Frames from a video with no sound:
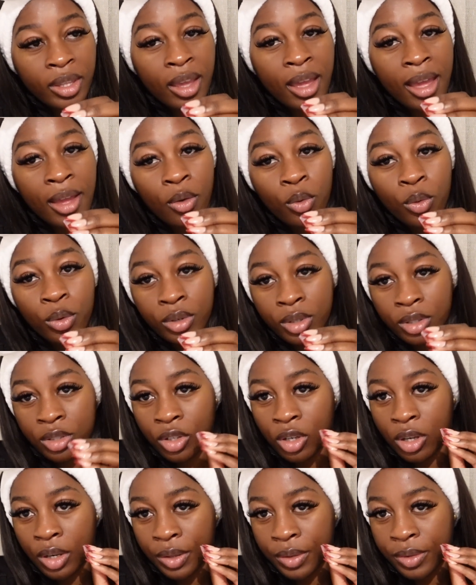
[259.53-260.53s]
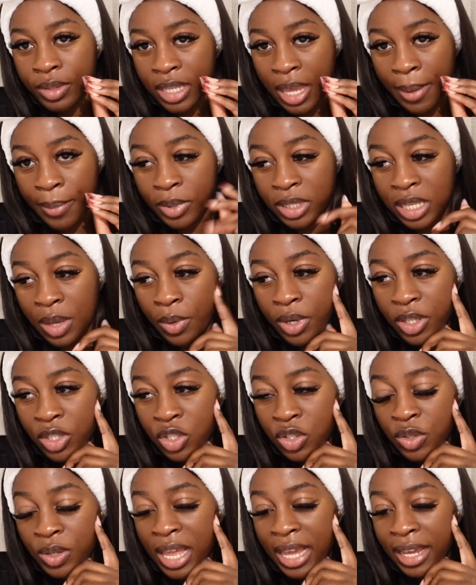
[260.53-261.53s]
I ordered clothes, yeah, because I wanted to
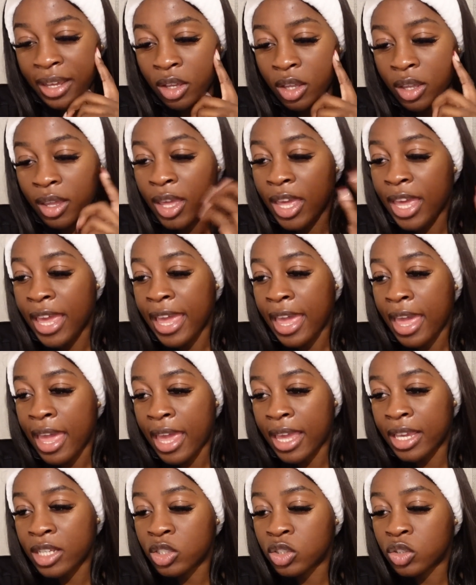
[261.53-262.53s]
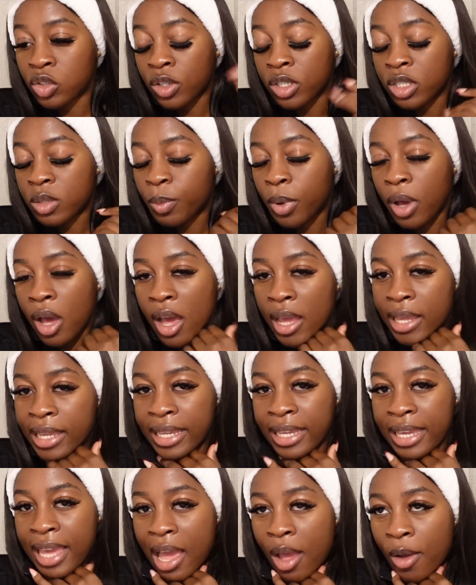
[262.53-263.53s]
do like a ASOS
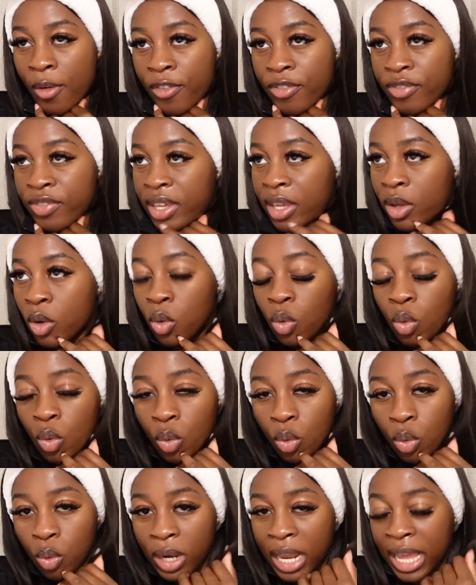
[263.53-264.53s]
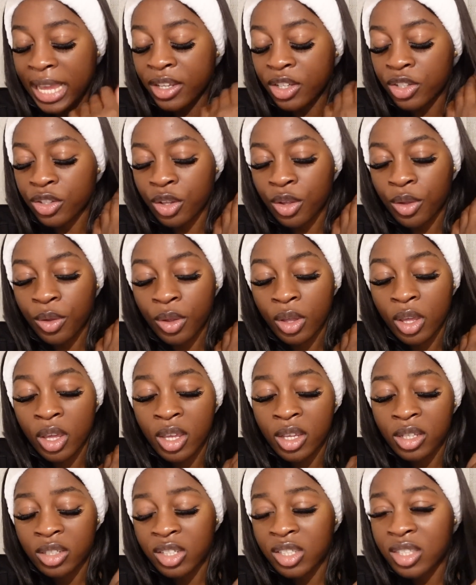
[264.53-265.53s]
party outfit haul, like, you know,
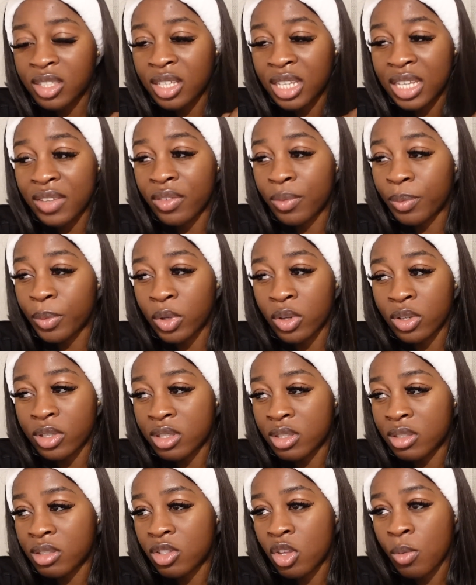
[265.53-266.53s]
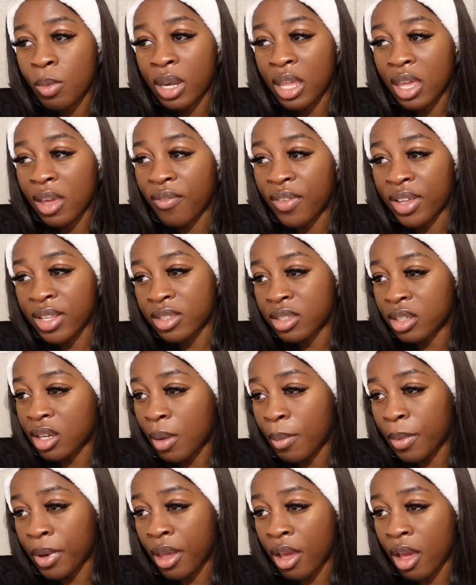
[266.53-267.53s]
just even because so many events are
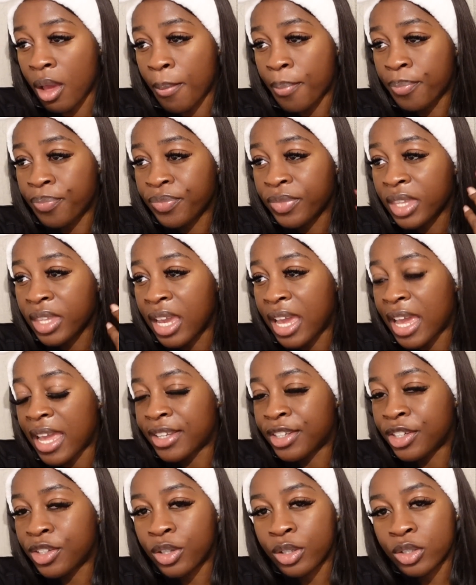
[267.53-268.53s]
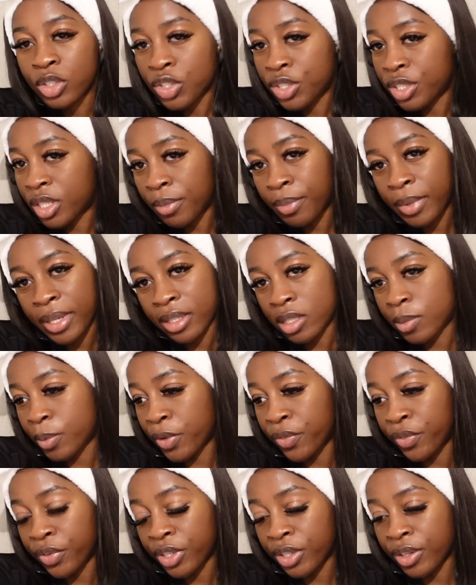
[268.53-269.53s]
coming up, and, you know, just some inspo
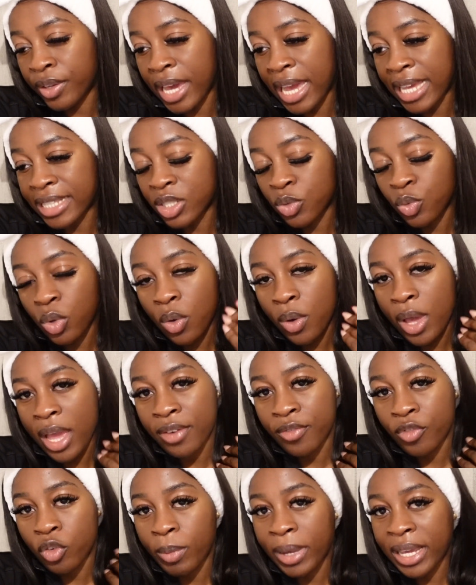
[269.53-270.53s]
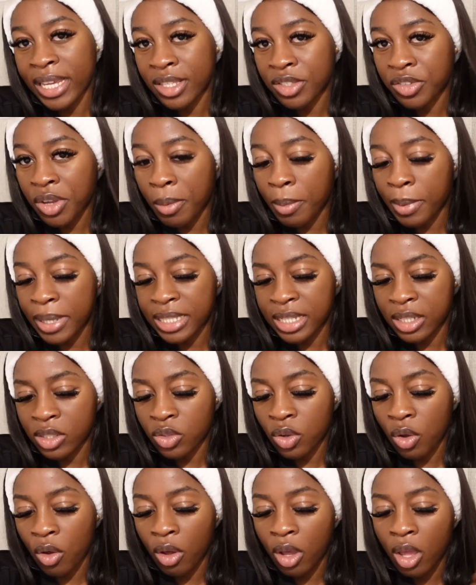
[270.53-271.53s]
for you guys as well, and for my Instagram and my
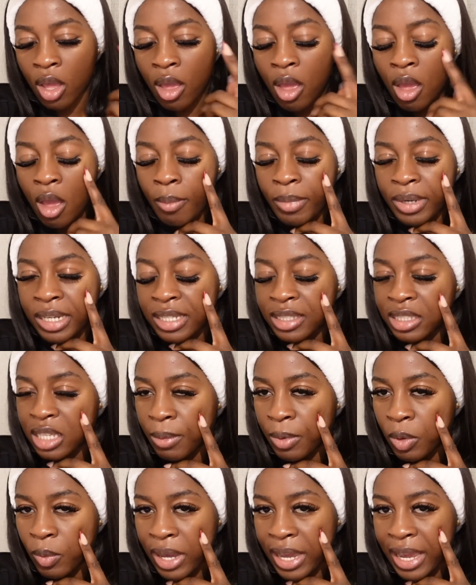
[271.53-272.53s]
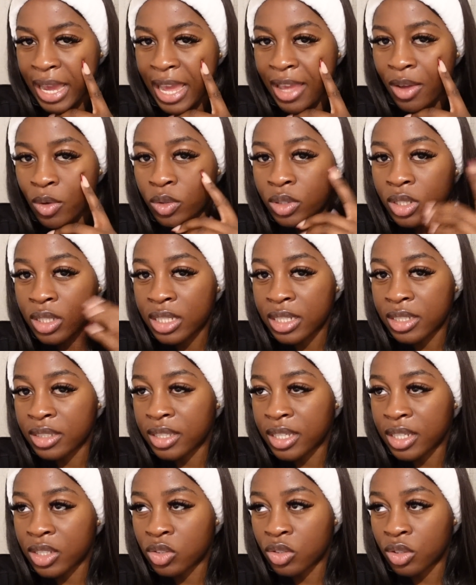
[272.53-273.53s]
TikTok. Please tell me why I ordered these
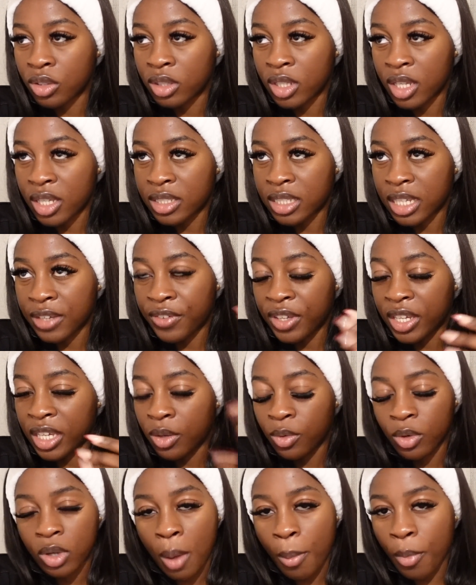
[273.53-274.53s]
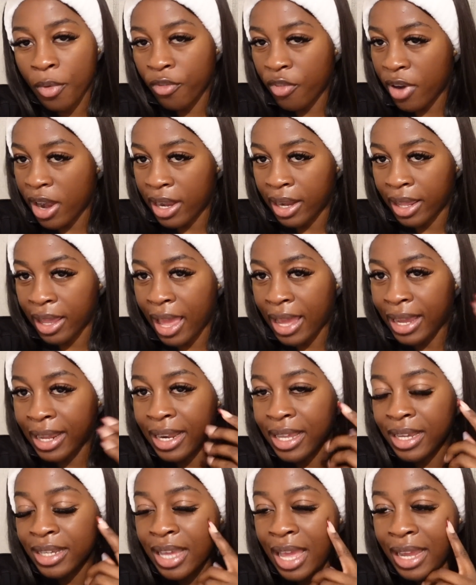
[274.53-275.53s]
things on Thursday thinking it would come on Friday. I
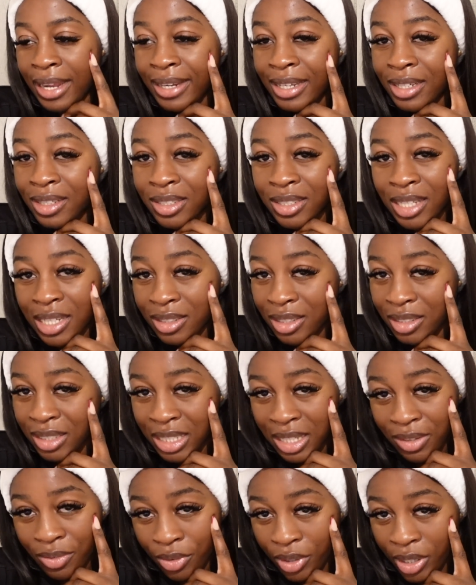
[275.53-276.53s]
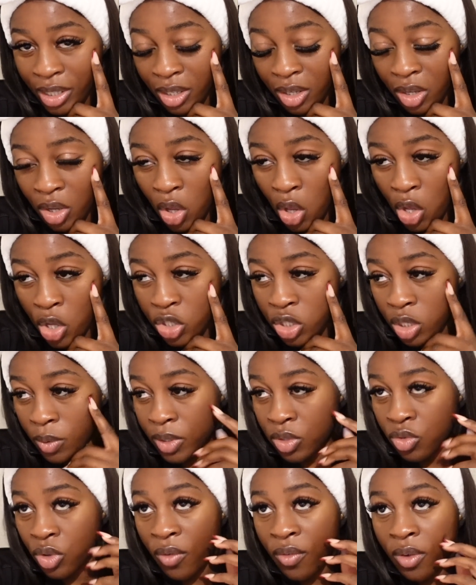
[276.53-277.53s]
clicked standard delivery, so
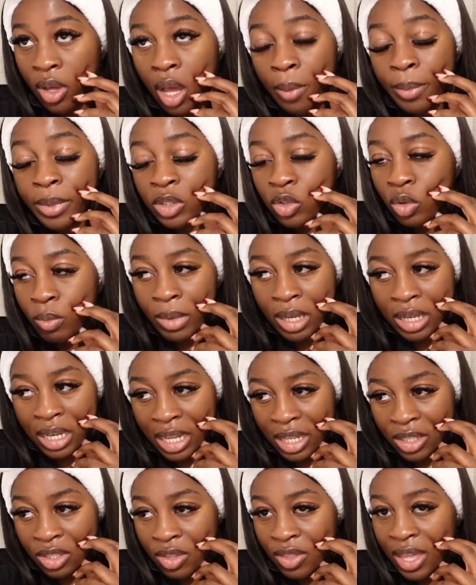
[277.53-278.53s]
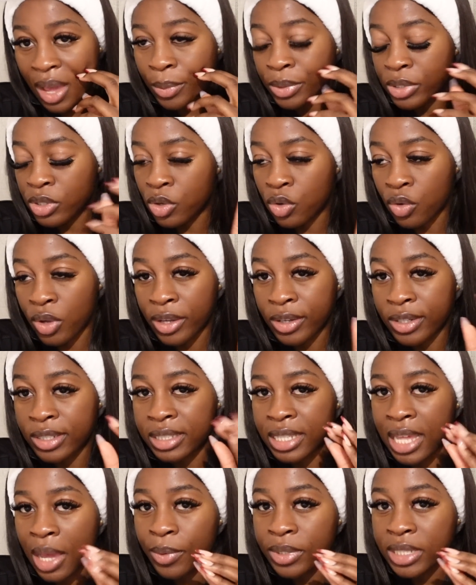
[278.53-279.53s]
it's not even coming till Monday. So that was annoying, because
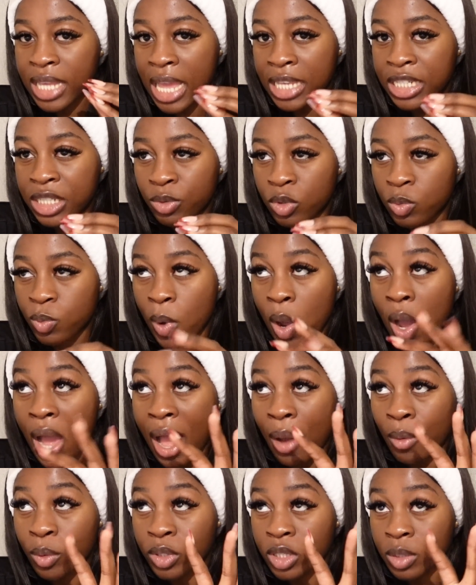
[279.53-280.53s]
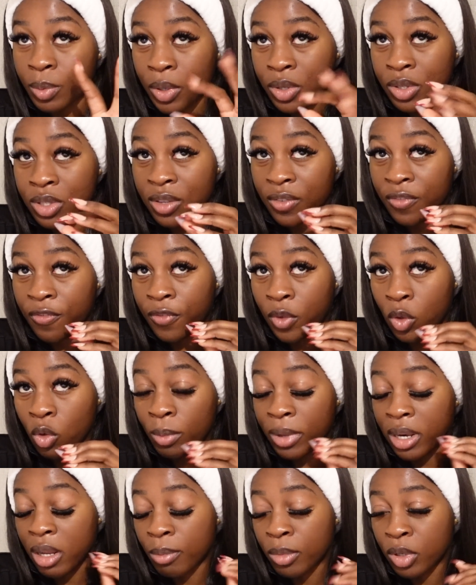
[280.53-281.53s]
that was actually what I was supposed to film
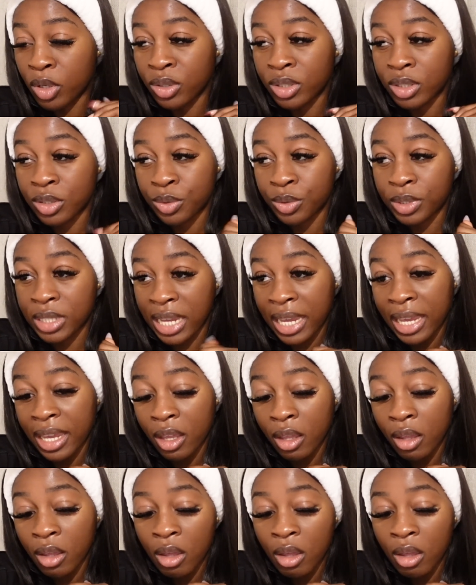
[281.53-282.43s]
and upload today.